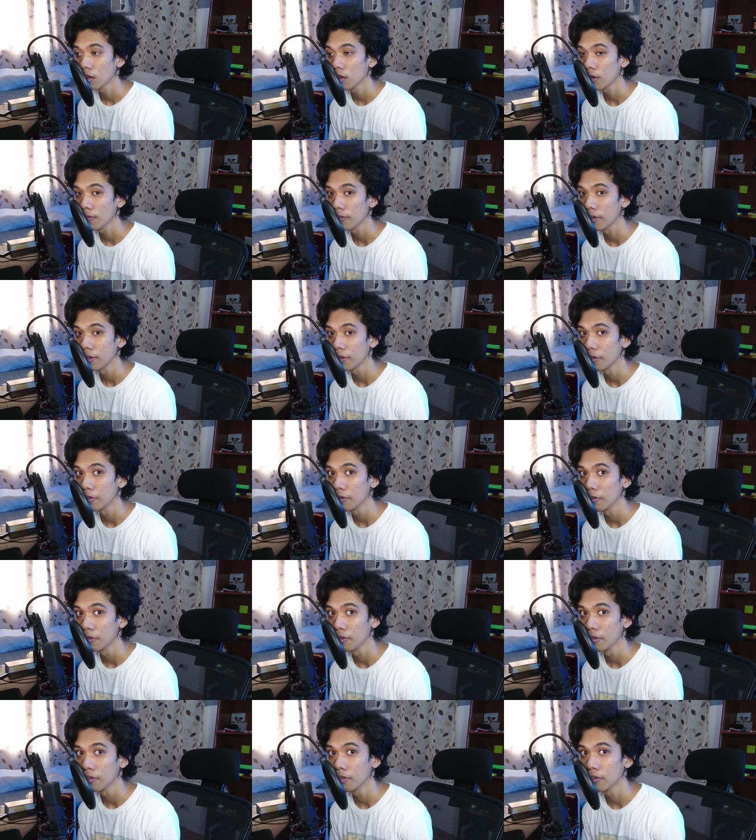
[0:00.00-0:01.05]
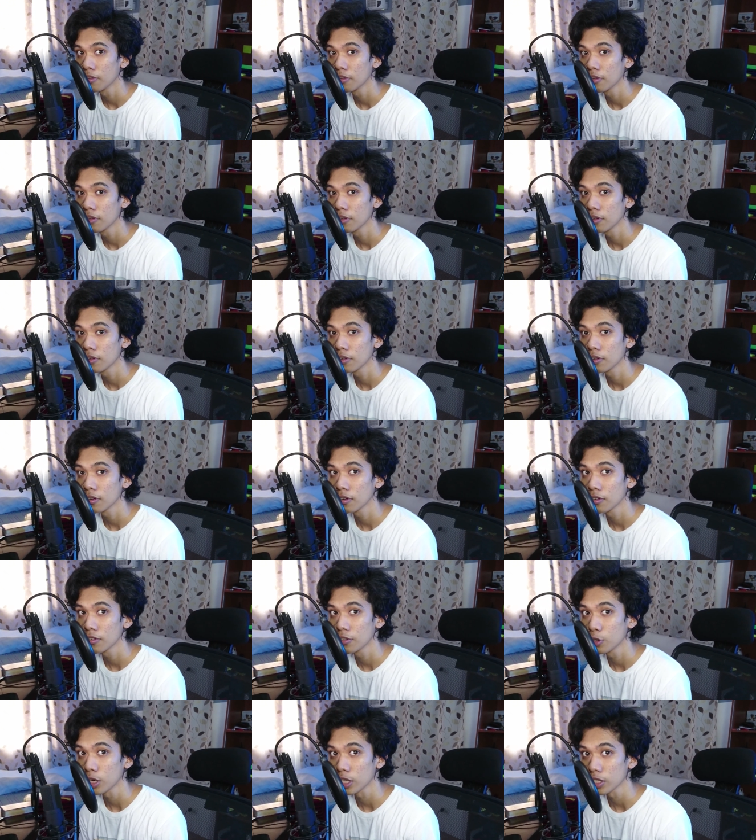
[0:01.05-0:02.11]
Have you
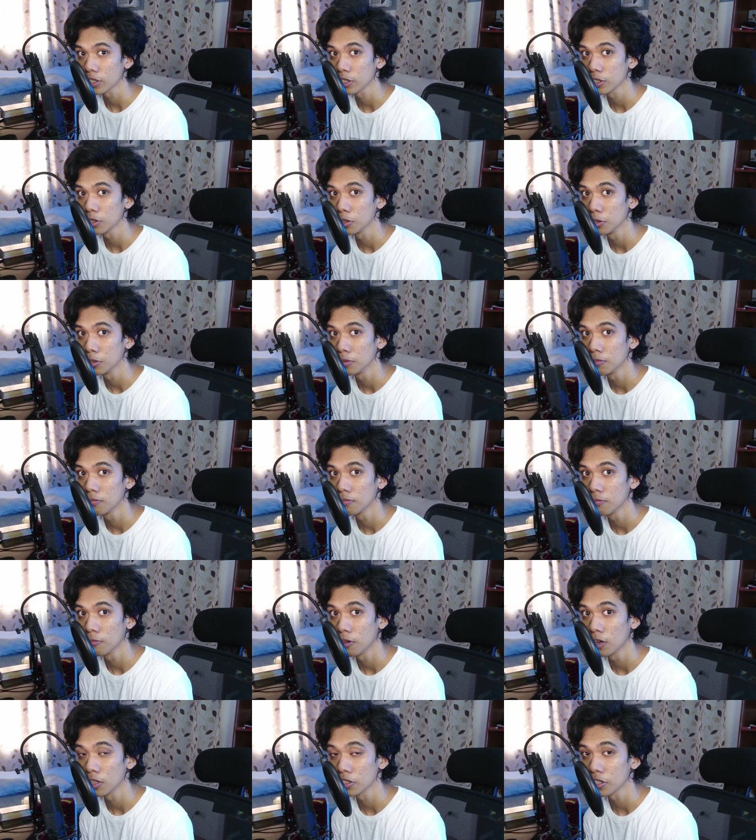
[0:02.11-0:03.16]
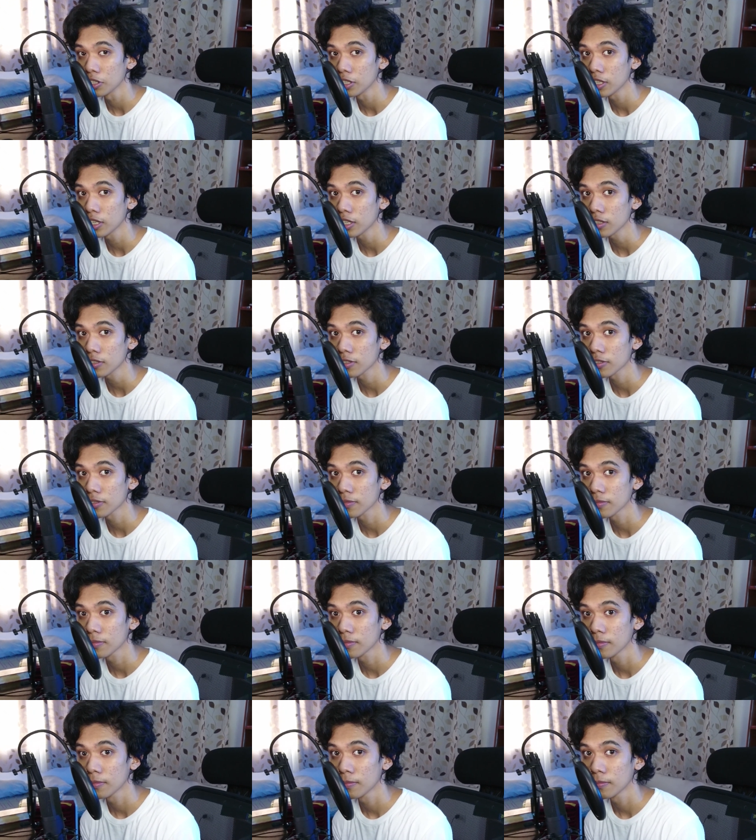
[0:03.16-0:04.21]
drank your water yet?
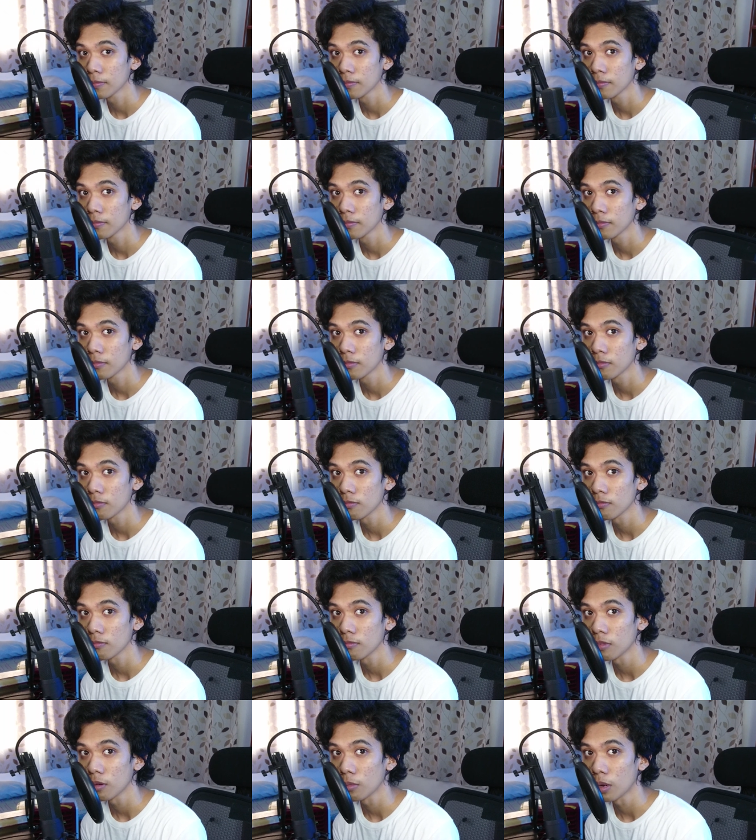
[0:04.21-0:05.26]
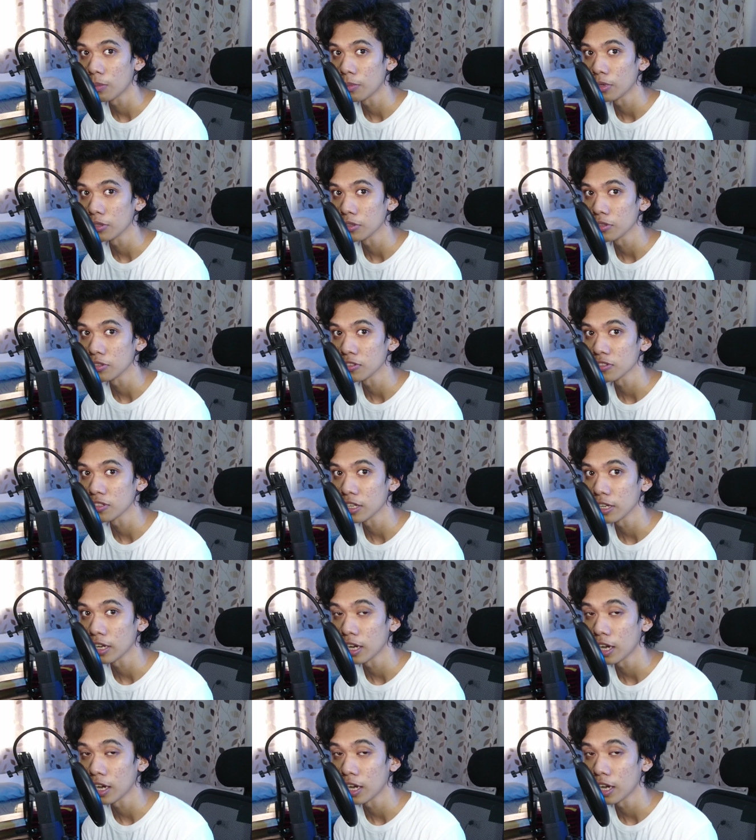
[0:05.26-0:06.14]
Remember to stay